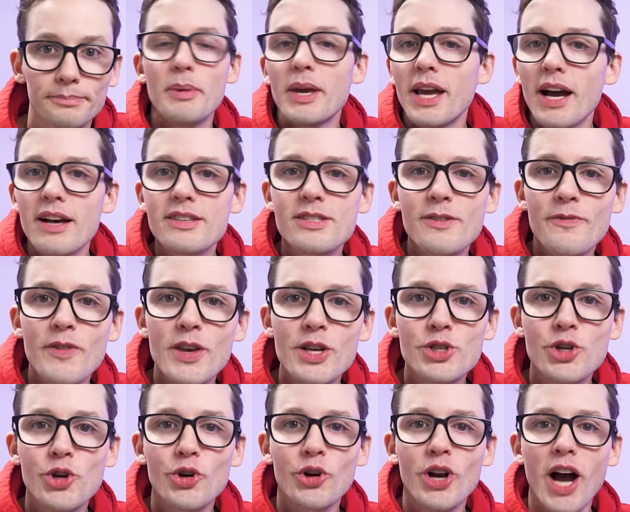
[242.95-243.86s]
And because of
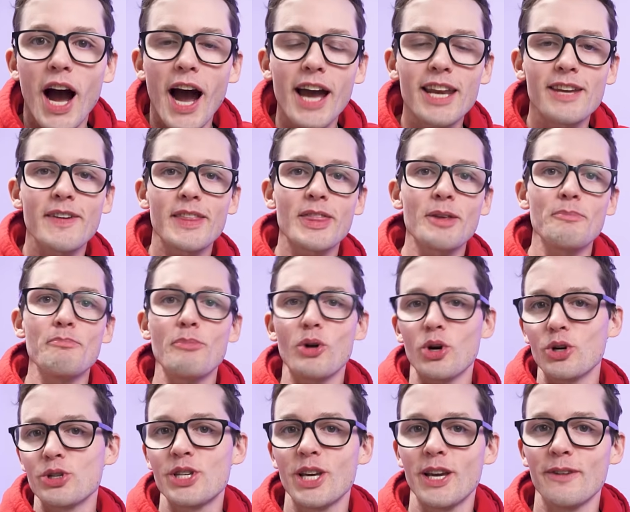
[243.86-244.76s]
this, you're kind of at the
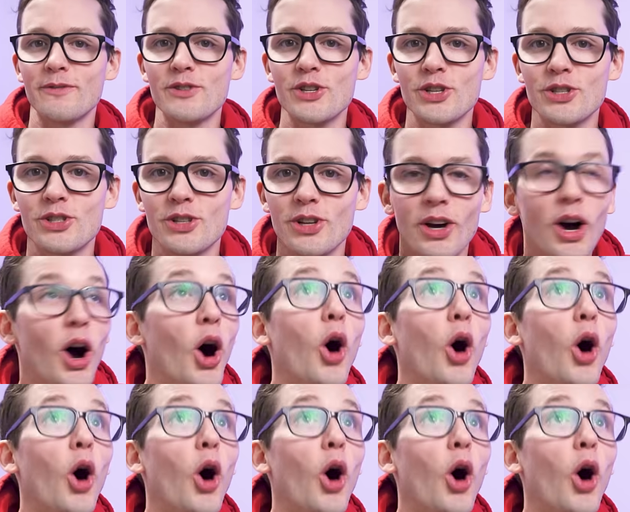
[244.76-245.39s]
mercy of just